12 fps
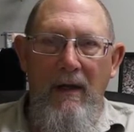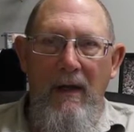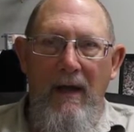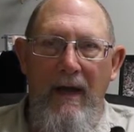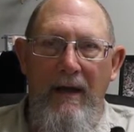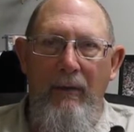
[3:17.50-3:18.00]

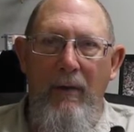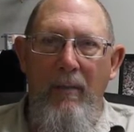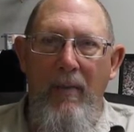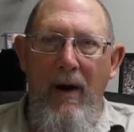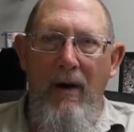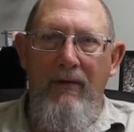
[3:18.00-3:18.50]
had to
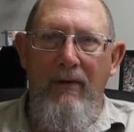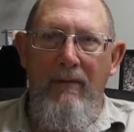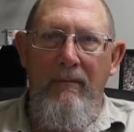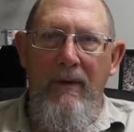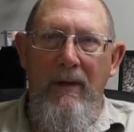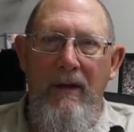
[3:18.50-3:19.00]
repair
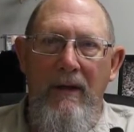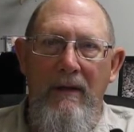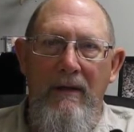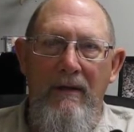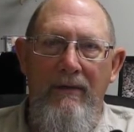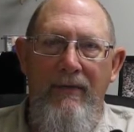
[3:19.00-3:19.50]
some
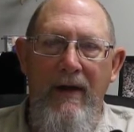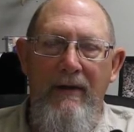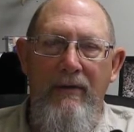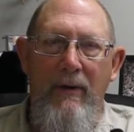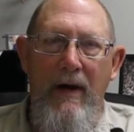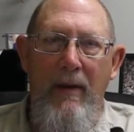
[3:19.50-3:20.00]

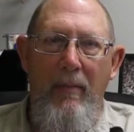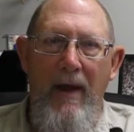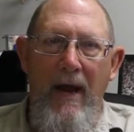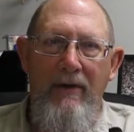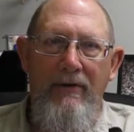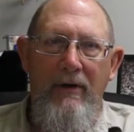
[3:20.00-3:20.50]
fence around the
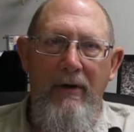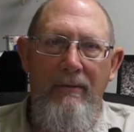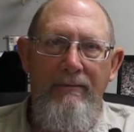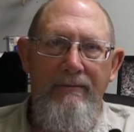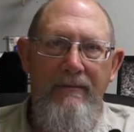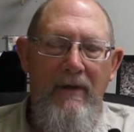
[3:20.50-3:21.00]
pasture.
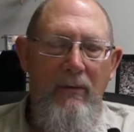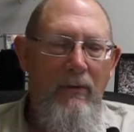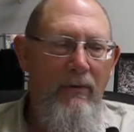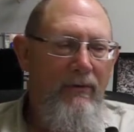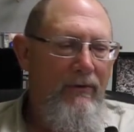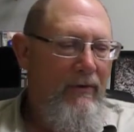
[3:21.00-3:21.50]
It
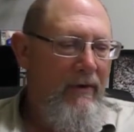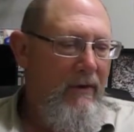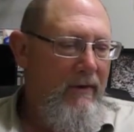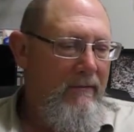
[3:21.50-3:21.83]
was the